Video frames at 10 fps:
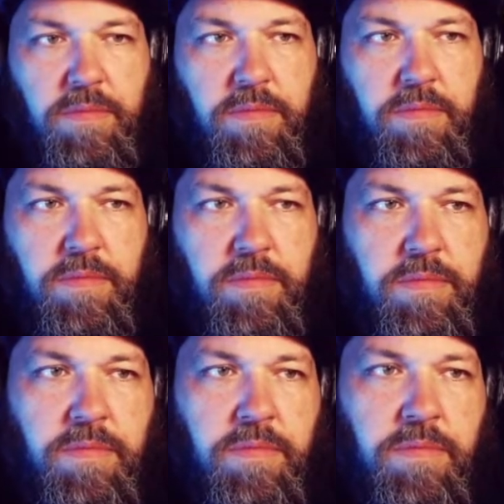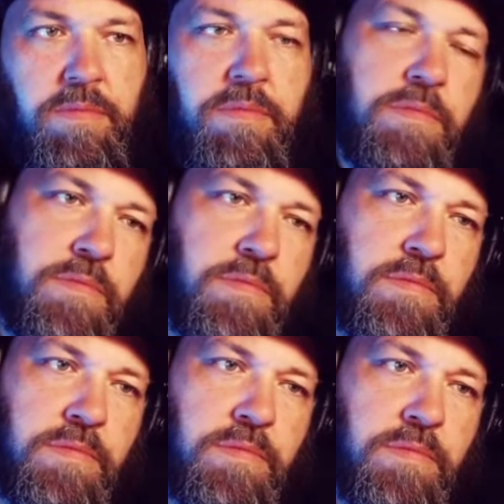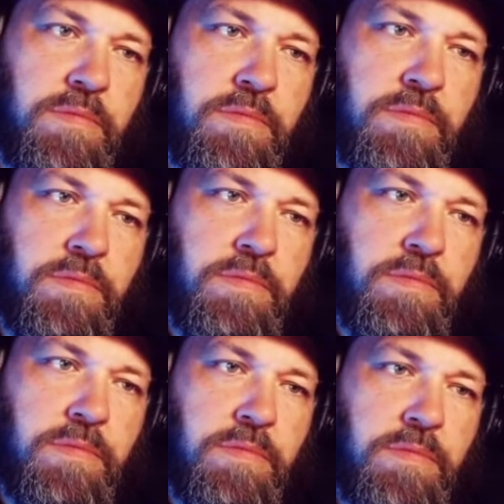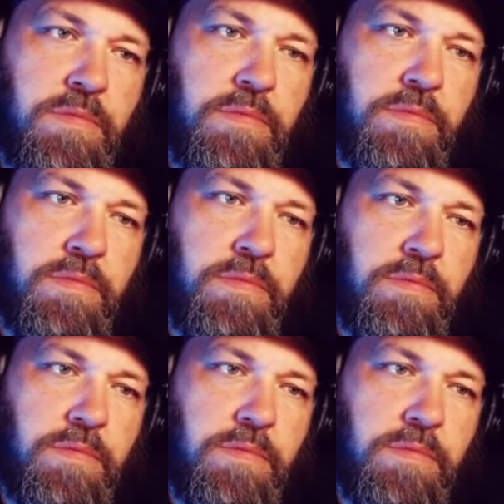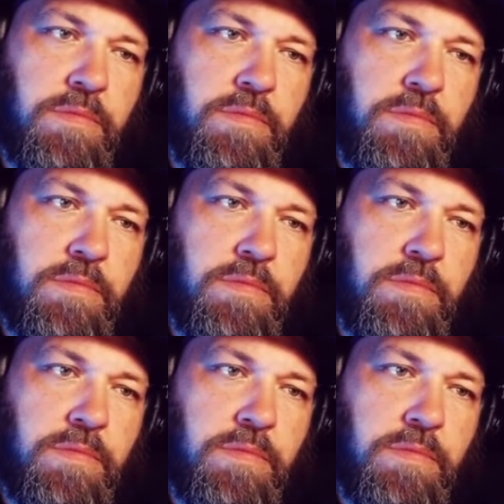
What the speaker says: (not speaking)